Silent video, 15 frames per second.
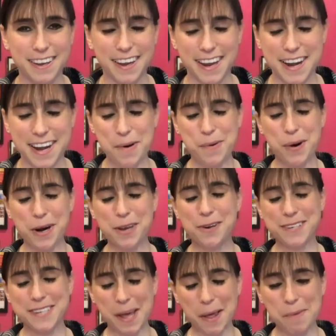Now I want you
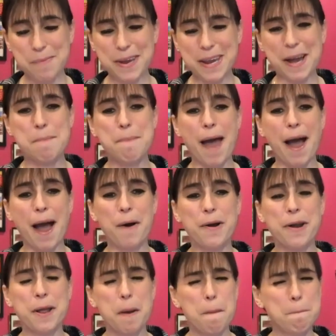to tell me
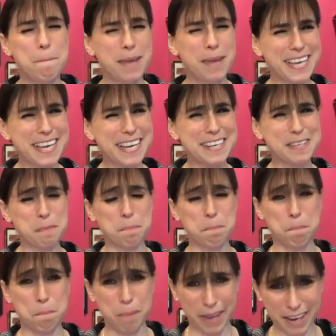about Biggie's
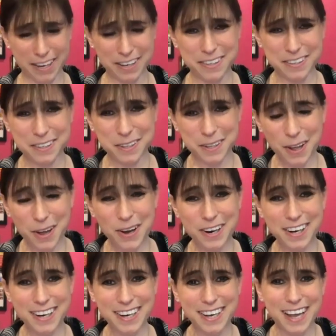big
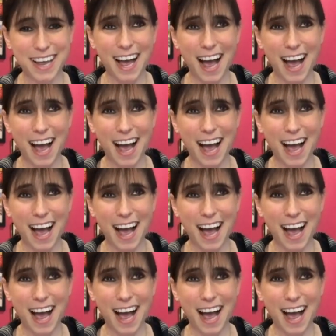look.